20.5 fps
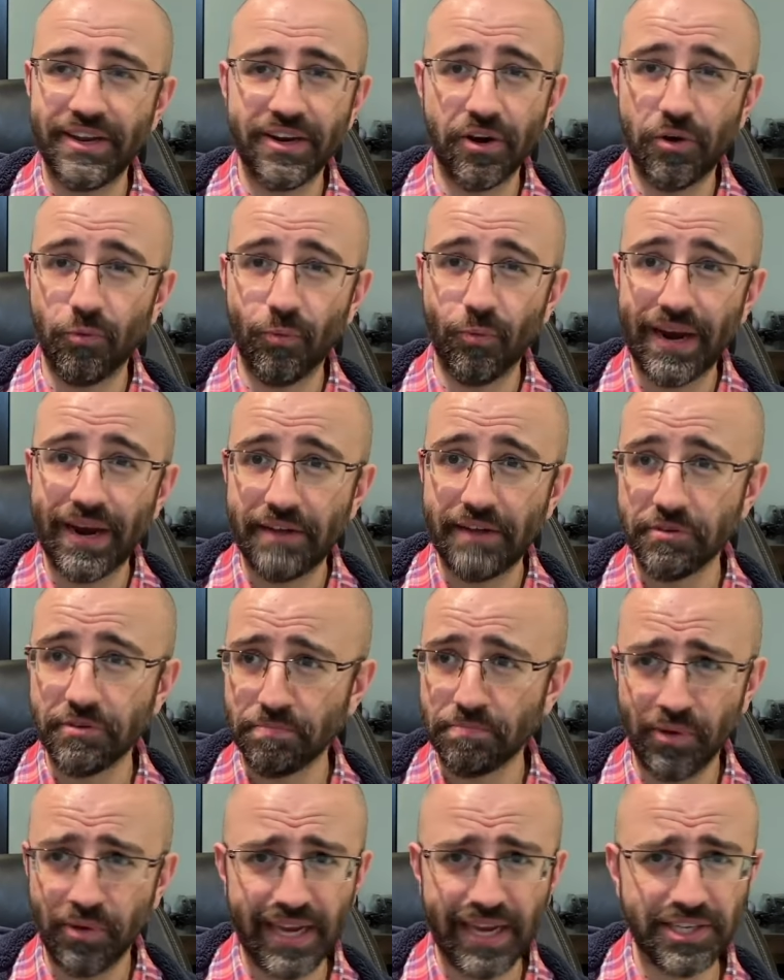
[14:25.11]
you know, whatever
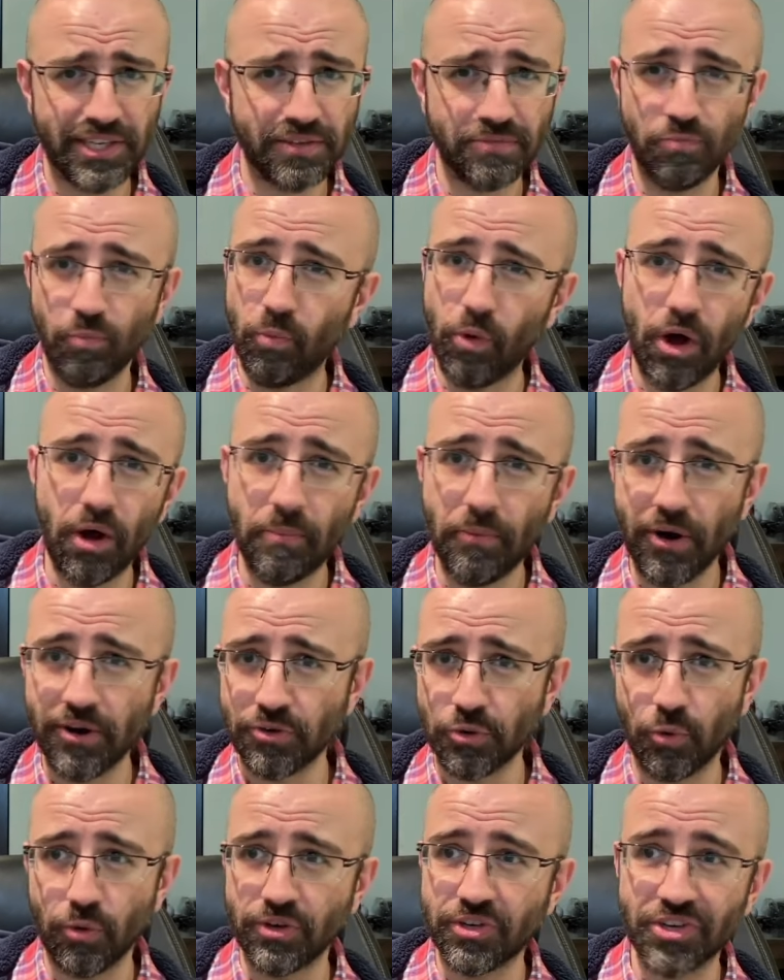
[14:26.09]
price
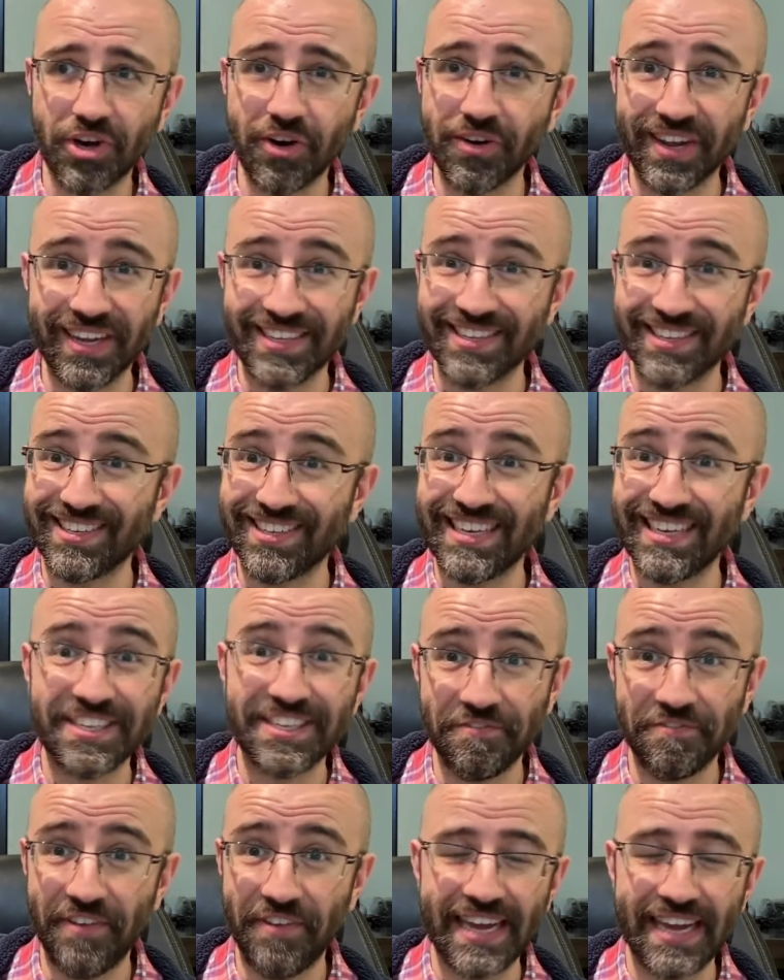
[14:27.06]
Walmart or Target
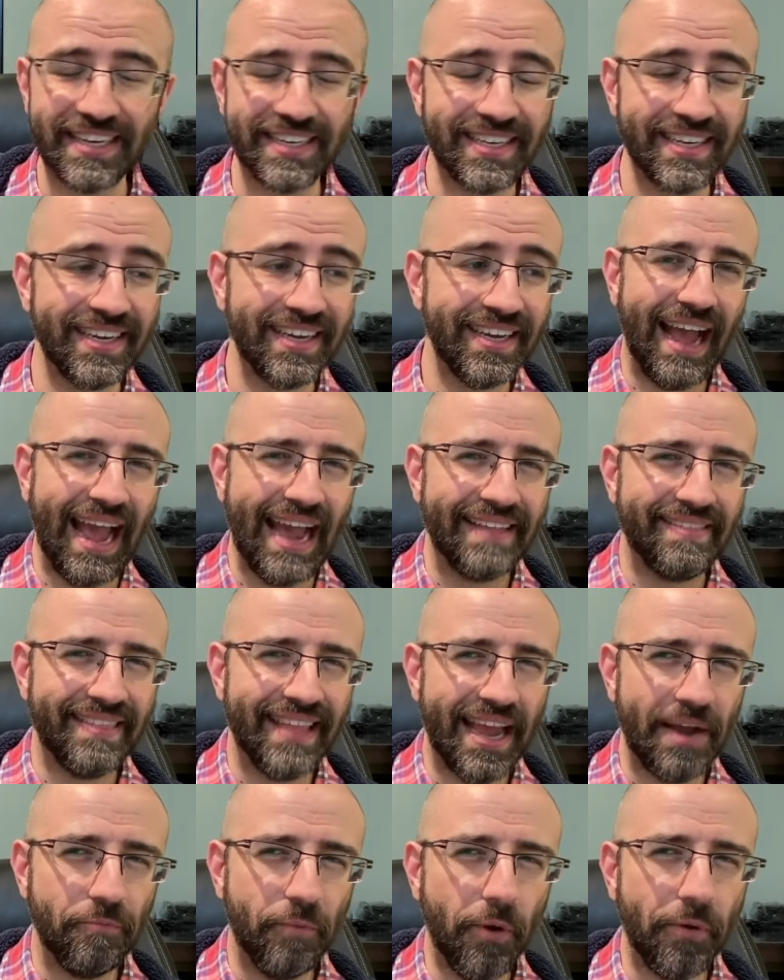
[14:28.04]
sees fit
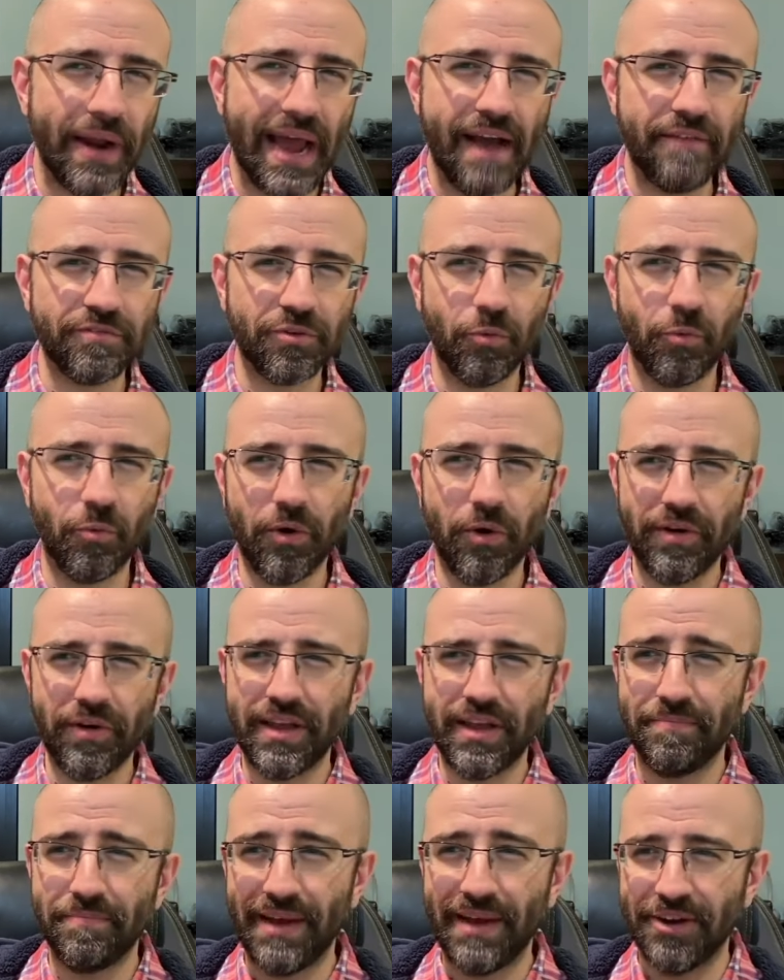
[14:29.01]
and they won't have to
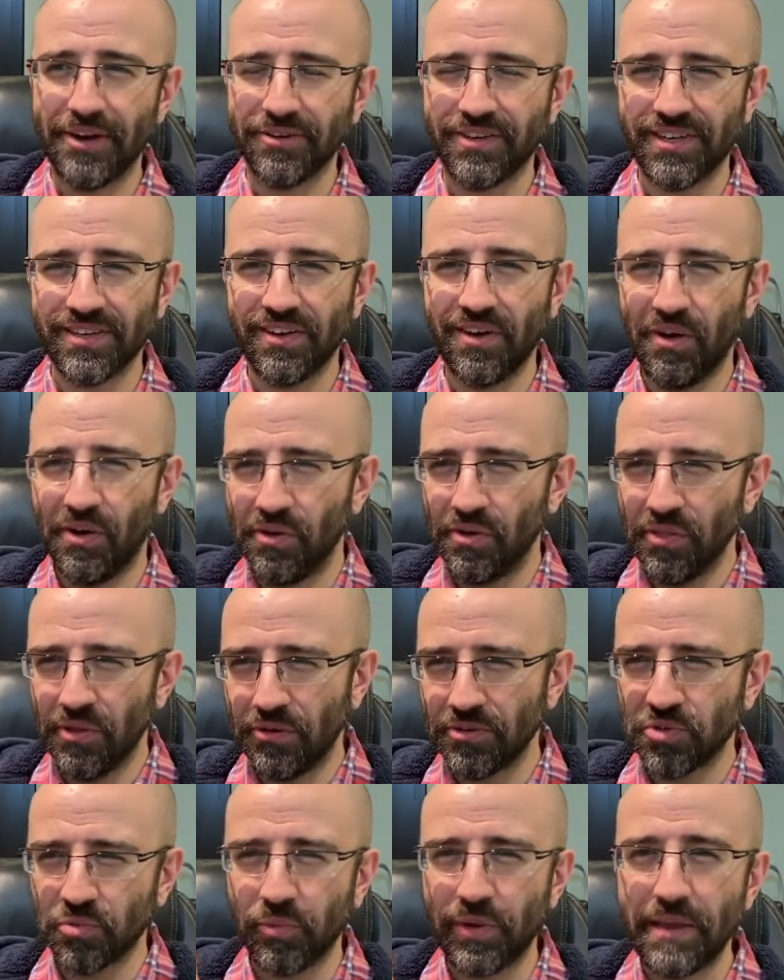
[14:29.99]
worry about all
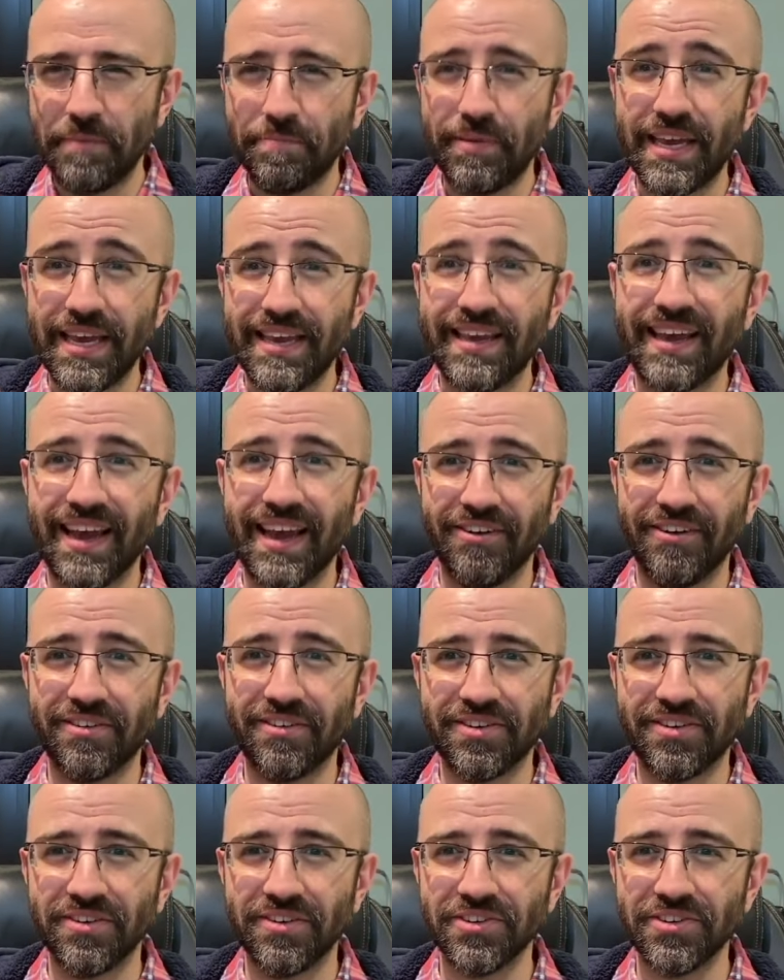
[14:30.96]
those repeat
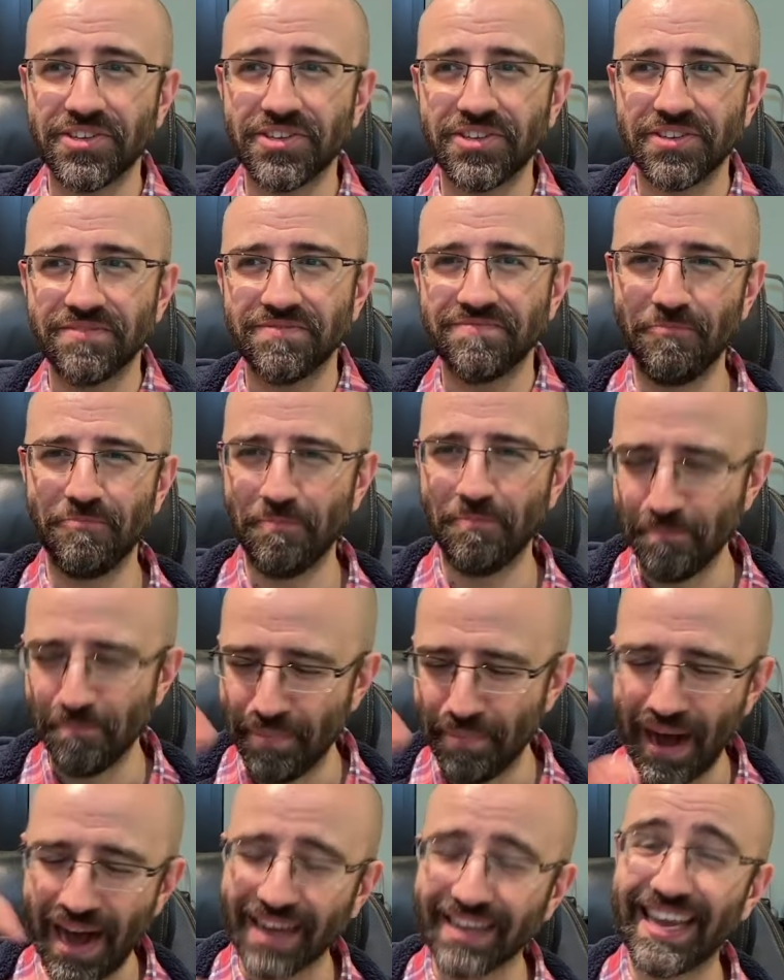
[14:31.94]
characters
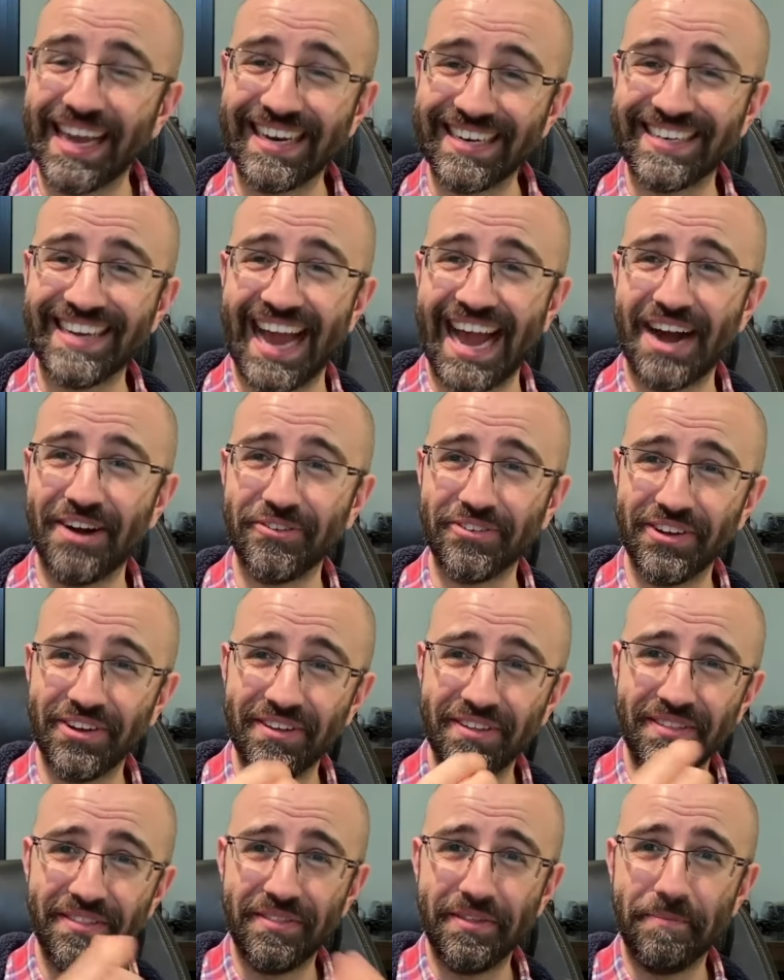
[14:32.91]
bogging down
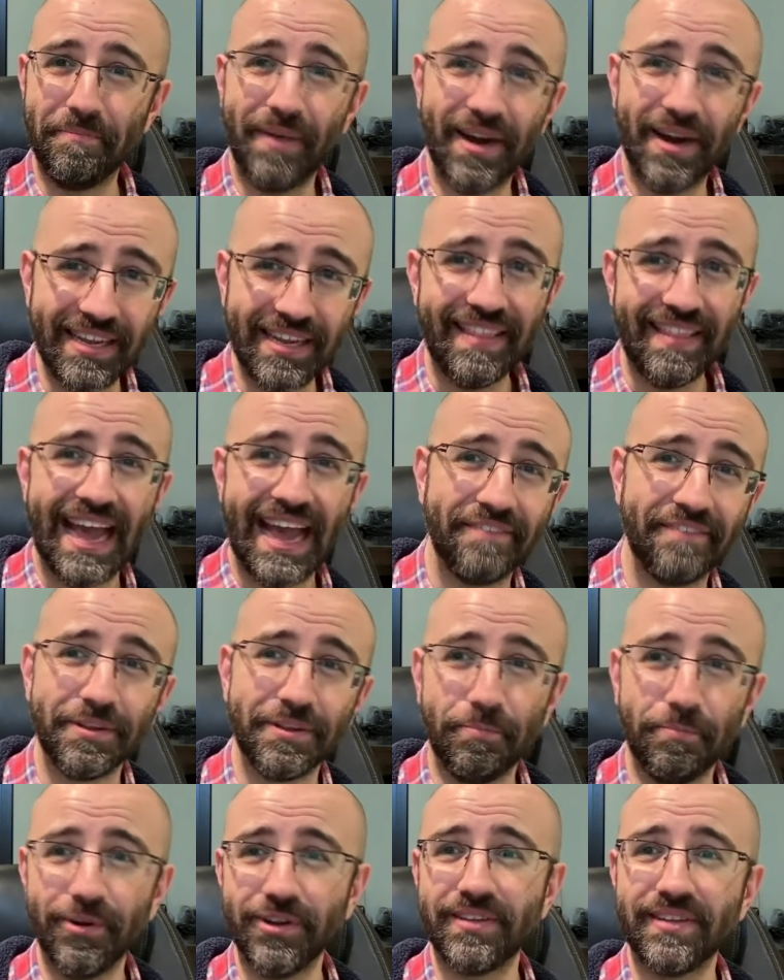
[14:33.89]
the money they have
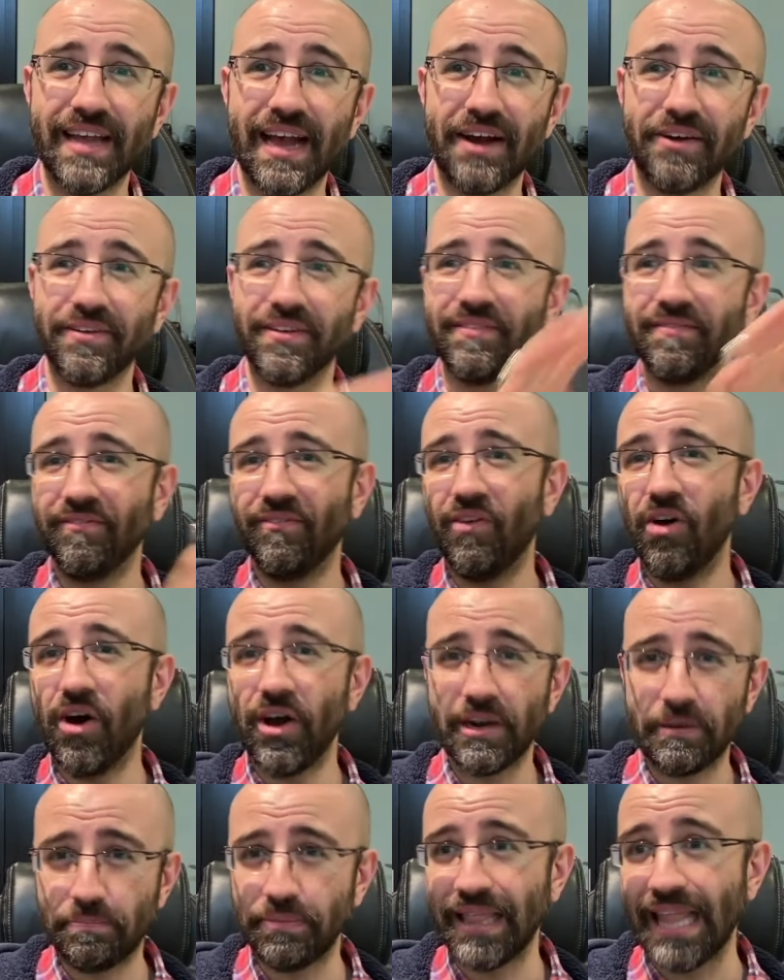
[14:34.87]
to put down
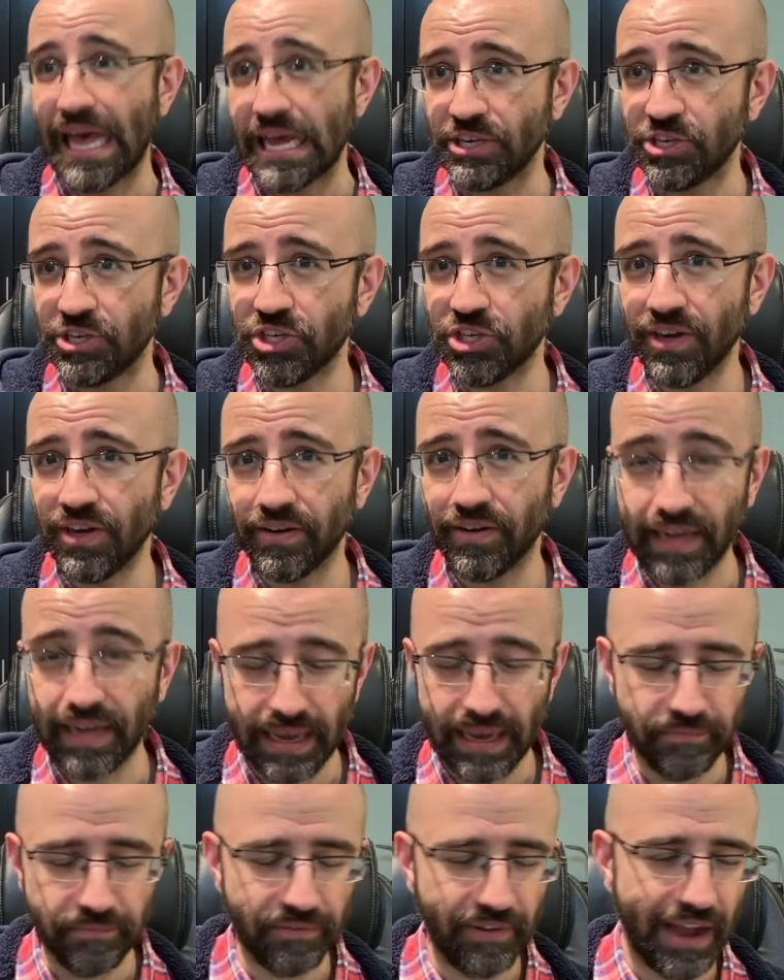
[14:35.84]
on a pledge on
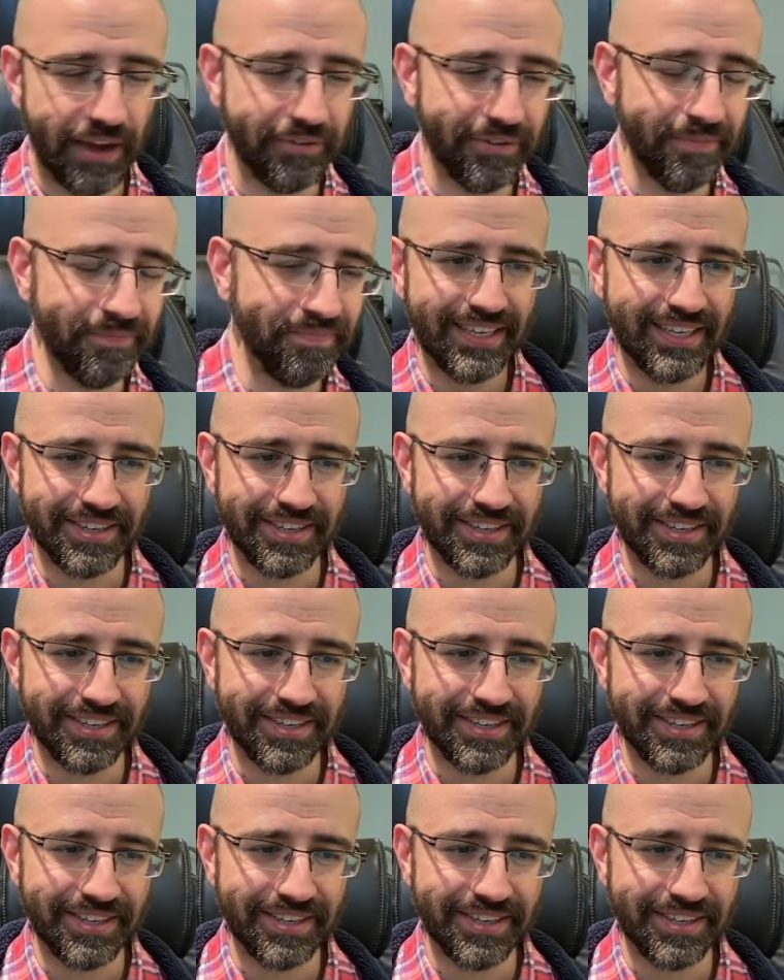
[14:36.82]
GameFound.